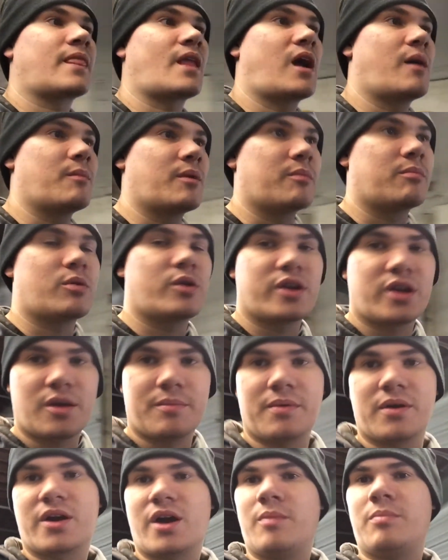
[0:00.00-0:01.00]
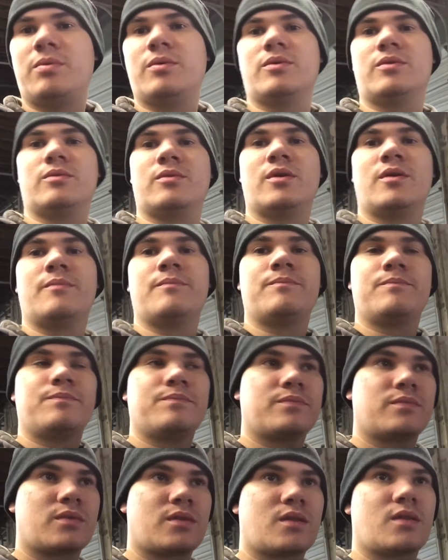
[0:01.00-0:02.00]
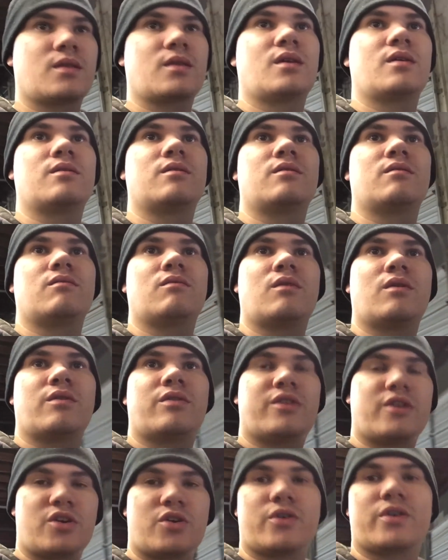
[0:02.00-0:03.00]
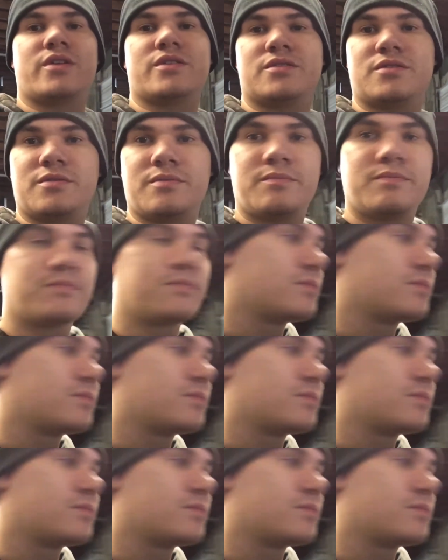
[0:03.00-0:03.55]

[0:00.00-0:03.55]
going to bring up a couple theories.